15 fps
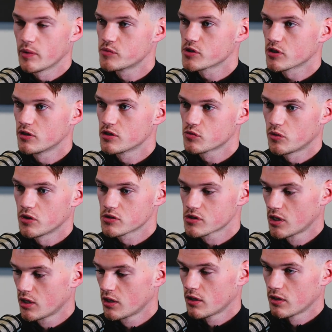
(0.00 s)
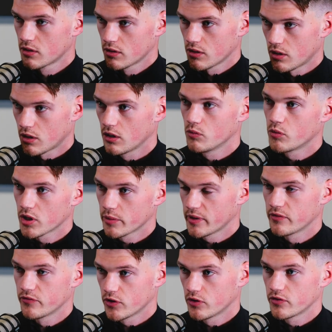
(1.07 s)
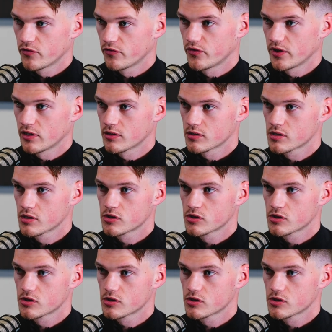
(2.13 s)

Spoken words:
websites was I want to be involved in fitness.